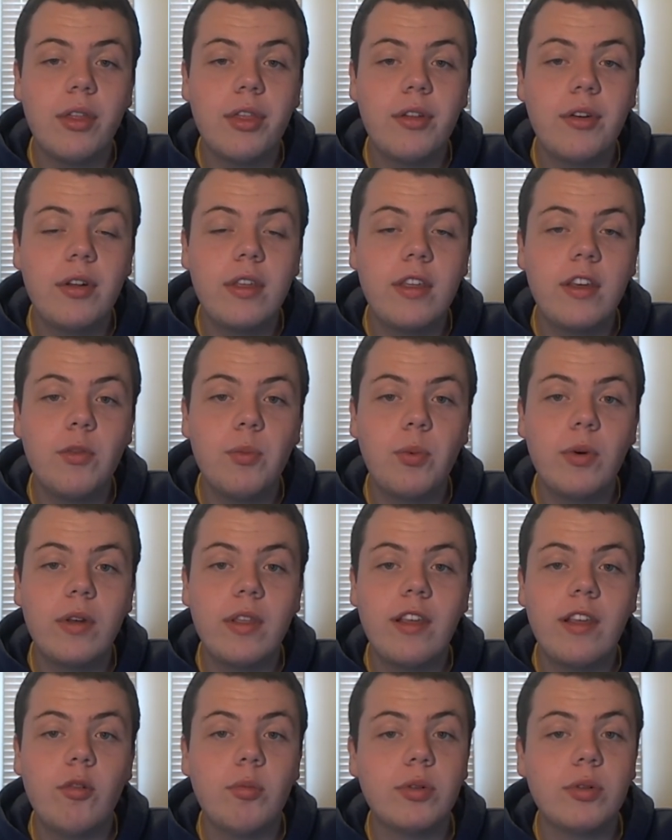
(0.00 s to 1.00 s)

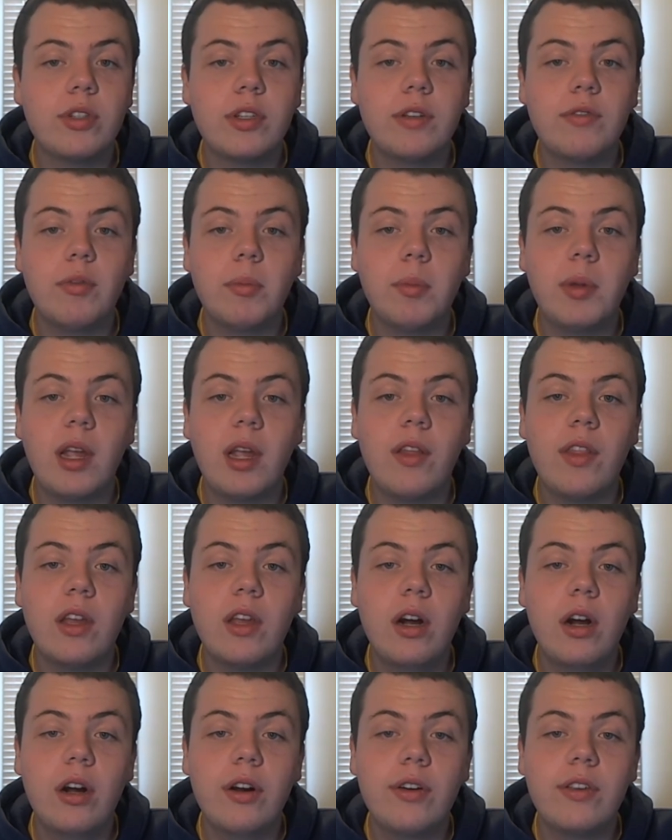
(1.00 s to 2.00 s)
36.7% from beyond
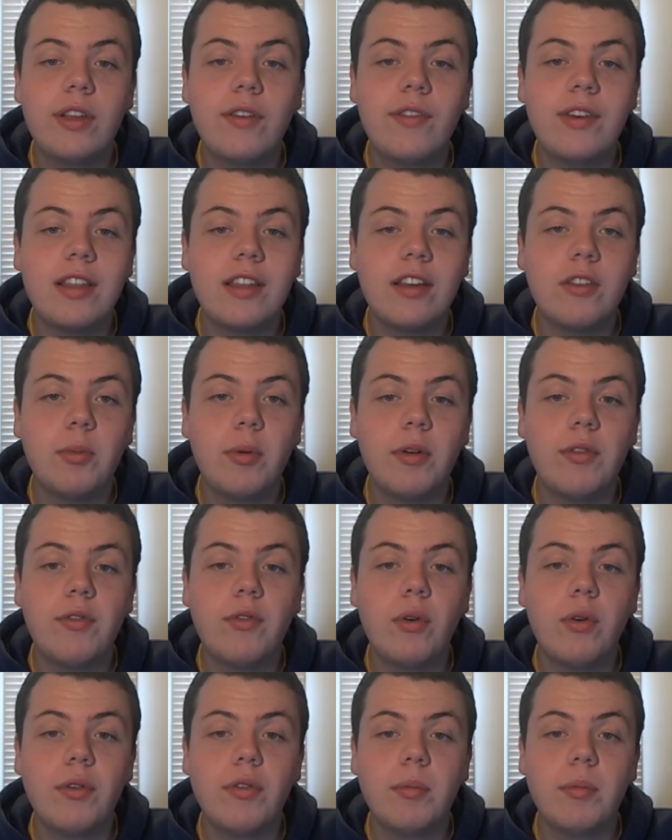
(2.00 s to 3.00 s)
the arc,
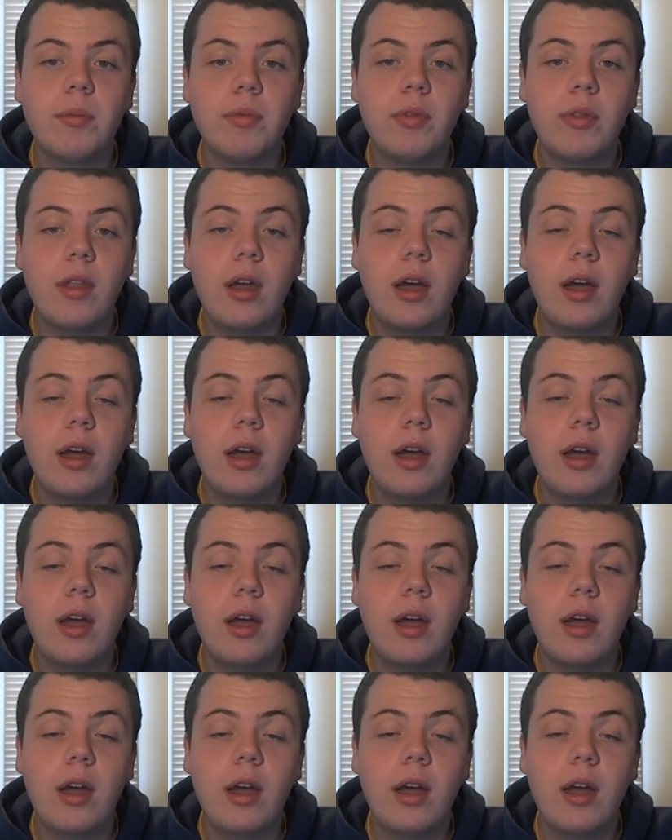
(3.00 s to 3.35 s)
76.4% from